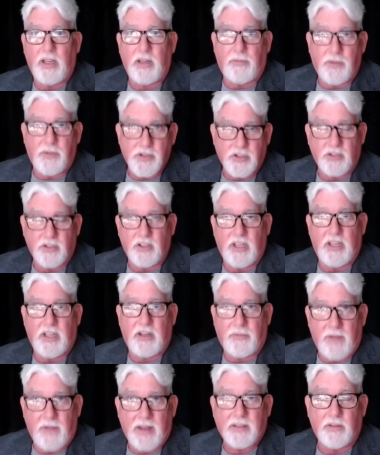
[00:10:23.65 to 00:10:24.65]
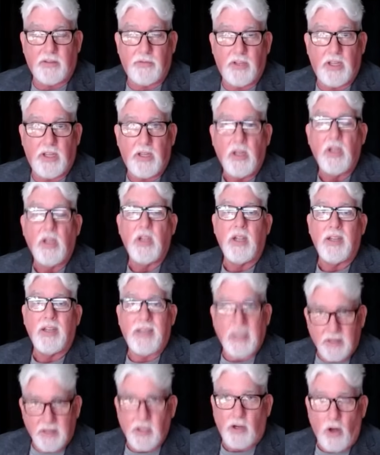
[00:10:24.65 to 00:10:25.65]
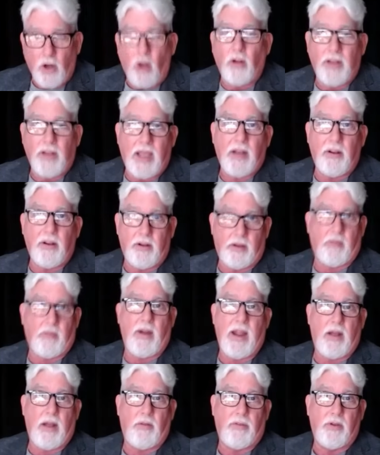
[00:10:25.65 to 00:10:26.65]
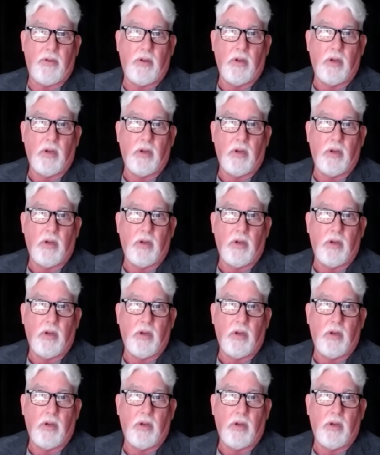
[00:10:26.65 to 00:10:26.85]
efficiently, and effectively get the gold out of the ground.